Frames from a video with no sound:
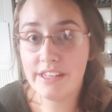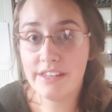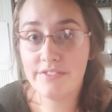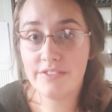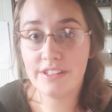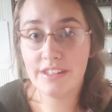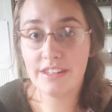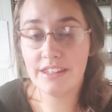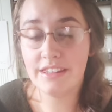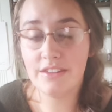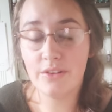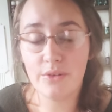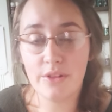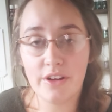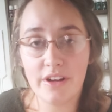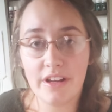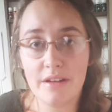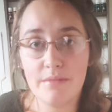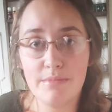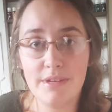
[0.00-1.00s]
even though
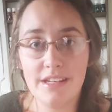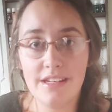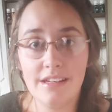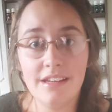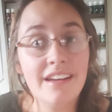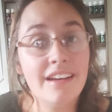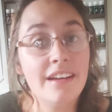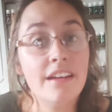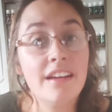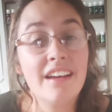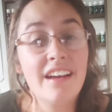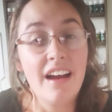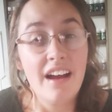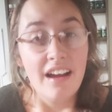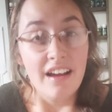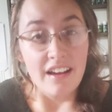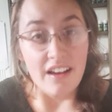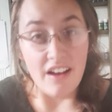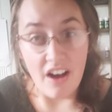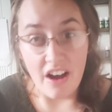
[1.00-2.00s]
there can be
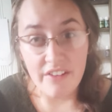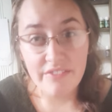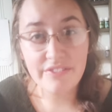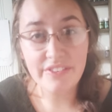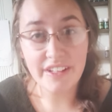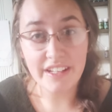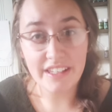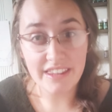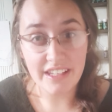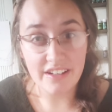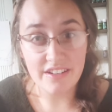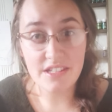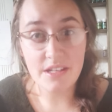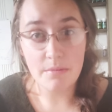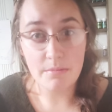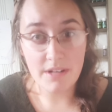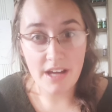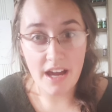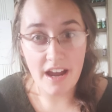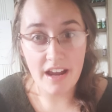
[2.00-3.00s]
conflict there
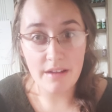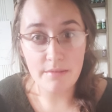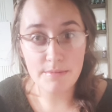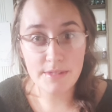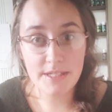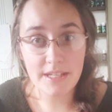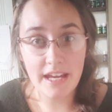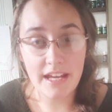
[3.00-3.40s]
sometimes.